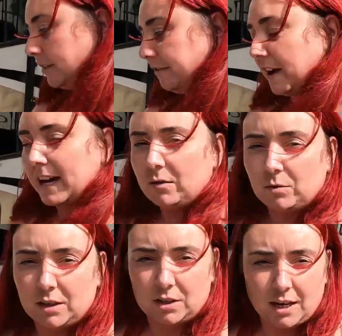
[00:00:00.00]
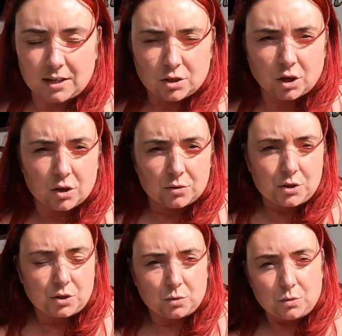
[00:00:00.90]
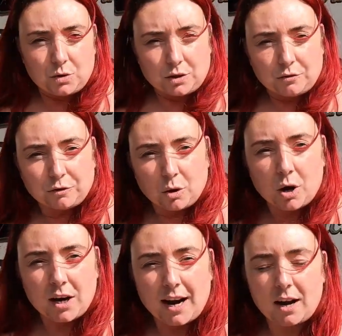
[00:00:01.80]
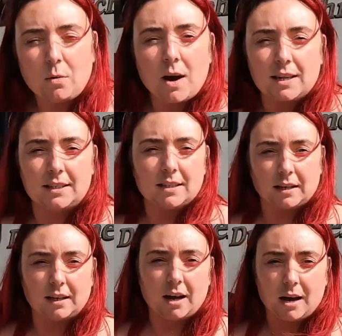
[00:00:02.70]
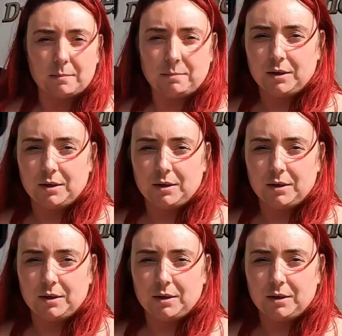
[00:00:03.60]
The vent is close to the floor, and I don't want it sucking up